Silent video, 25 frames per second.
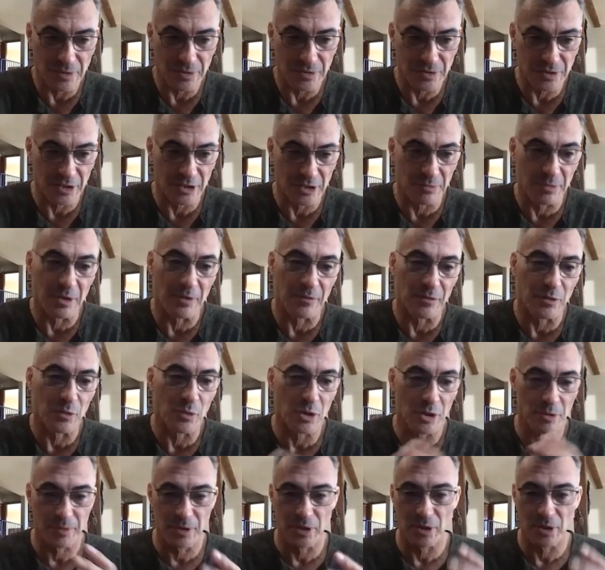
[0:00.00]
said to me, if you
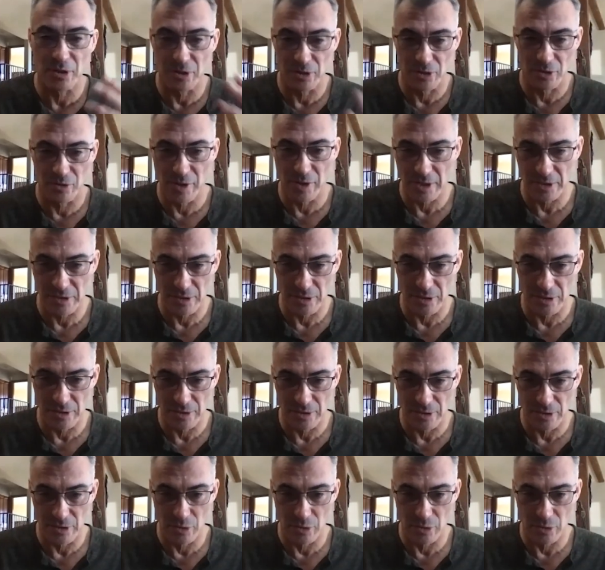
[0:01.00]
want to be a good director,